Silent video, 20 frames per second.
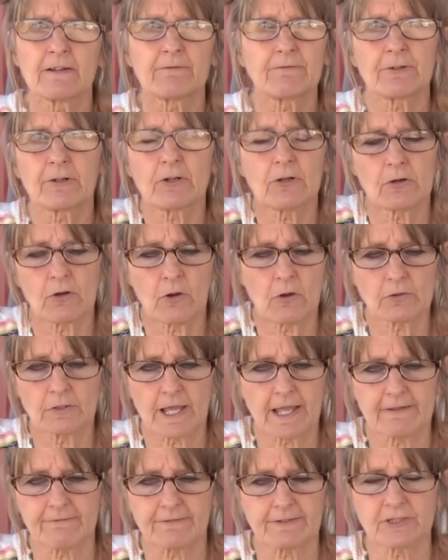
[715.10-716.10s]
for her whole
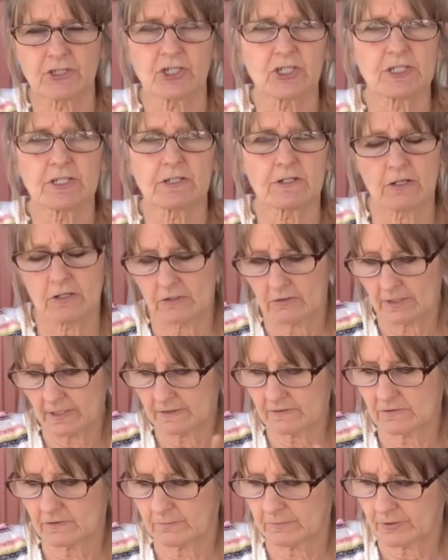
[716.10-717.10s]
life, and her
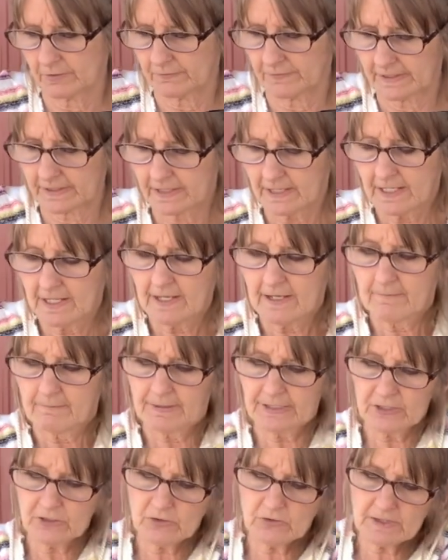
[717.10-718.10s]
lungs are perfect.
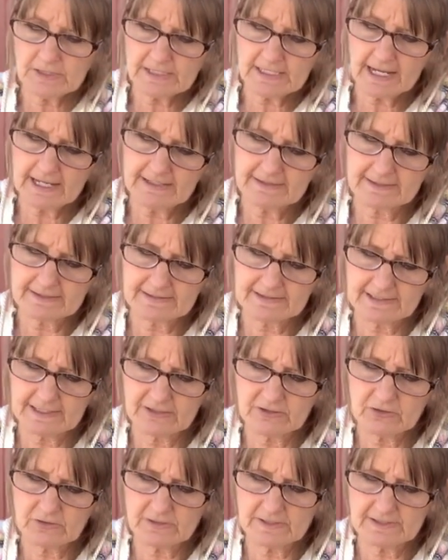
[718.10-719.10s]
But you can take this,
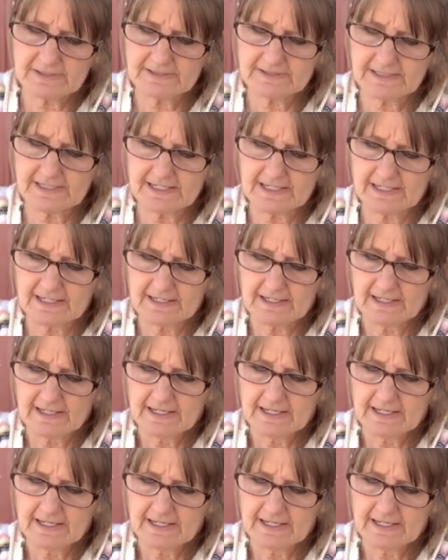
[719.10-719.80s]
and you can see